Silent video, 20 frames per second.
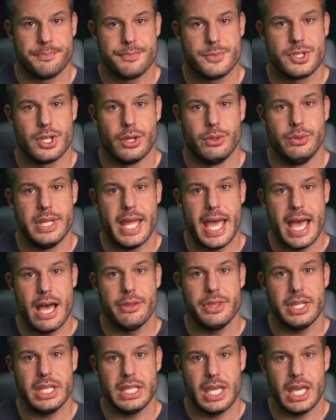so
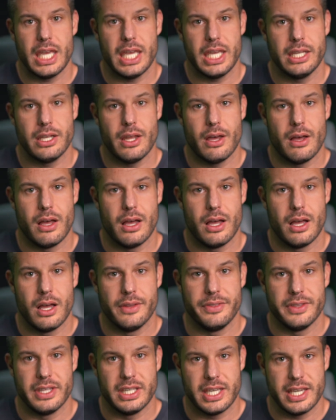now the gain
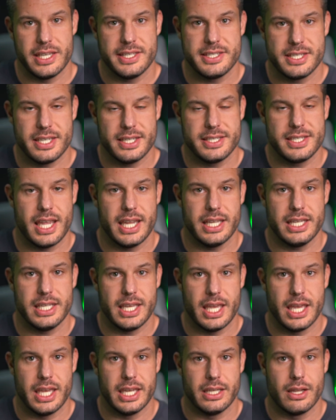on the
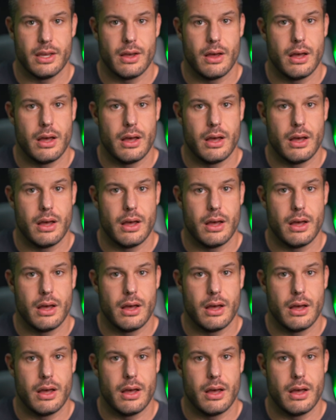K688